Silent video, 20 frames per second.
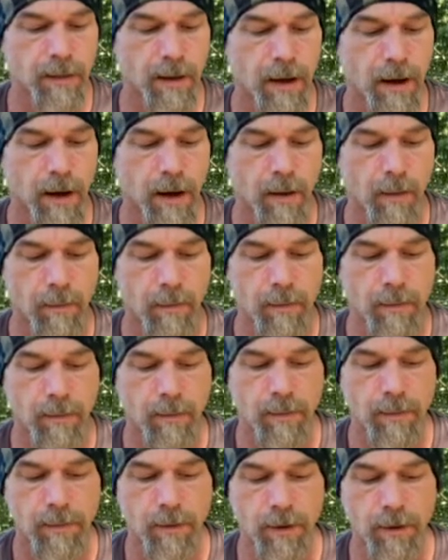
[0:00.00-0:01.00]
Um,
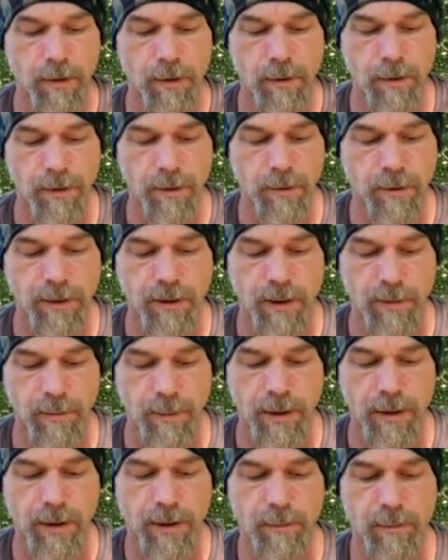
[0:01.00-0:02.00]
they're, to
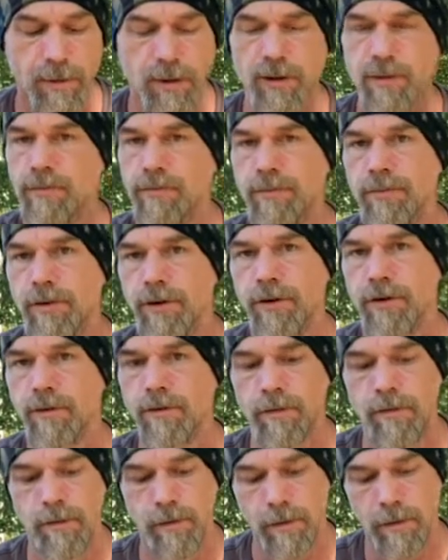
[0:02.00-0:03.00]
me, the most
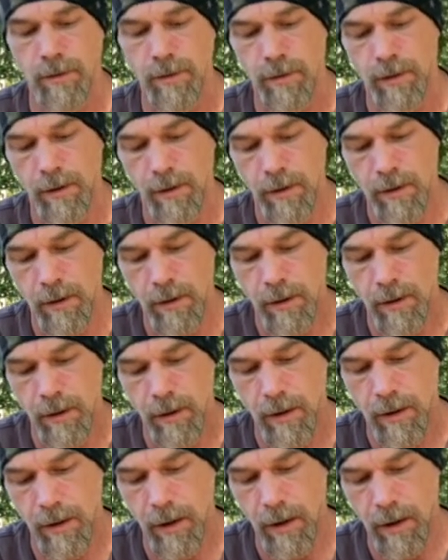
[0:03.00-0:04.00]
beautiful
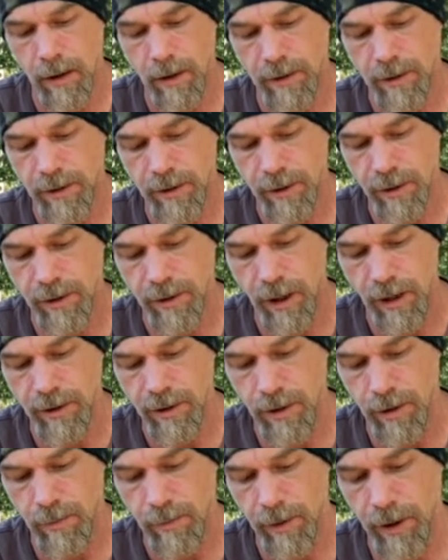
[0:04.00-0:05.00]
uh, slingshots
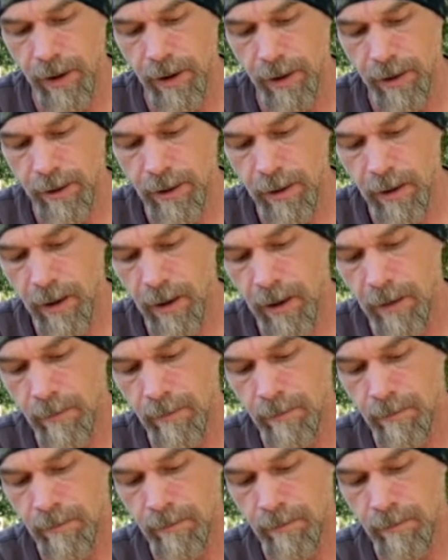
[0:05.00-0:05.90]
on the planet. Um,